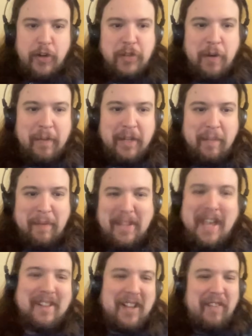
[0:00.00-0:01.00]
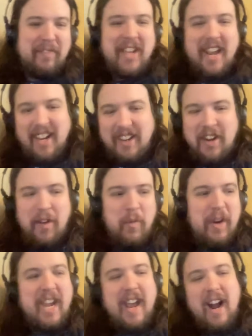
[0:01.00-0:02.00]
Drummond. They love getting,
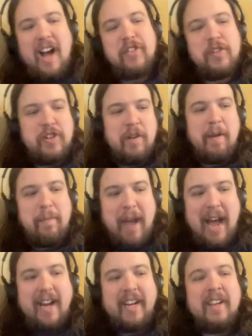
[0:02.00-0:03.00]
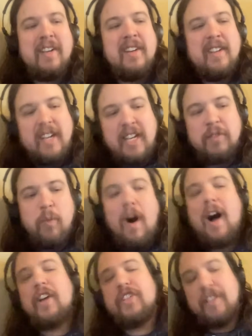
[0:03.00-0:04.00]
we get Andre Drummond back, he's
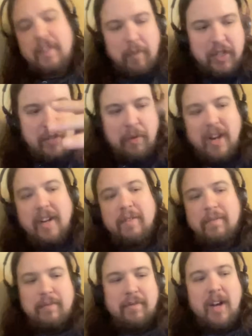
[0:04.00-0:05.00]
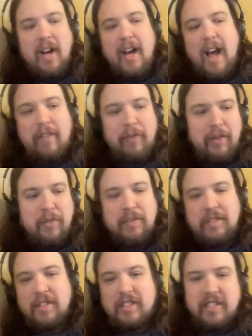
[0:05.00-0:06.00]
washed, and then we trade him halfway through the
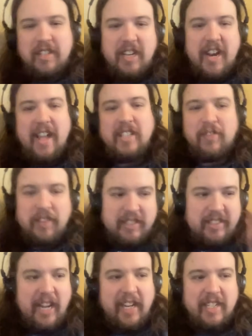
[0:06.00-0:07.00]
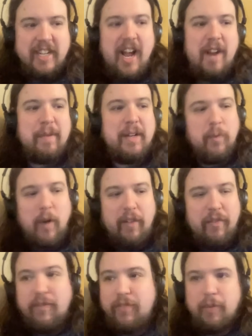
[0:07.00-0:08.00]
season to the Nets for the second time in
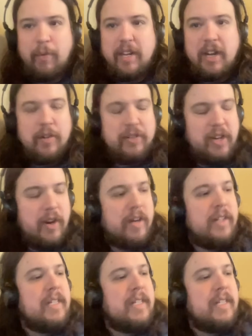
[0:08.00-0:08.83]
3 years here.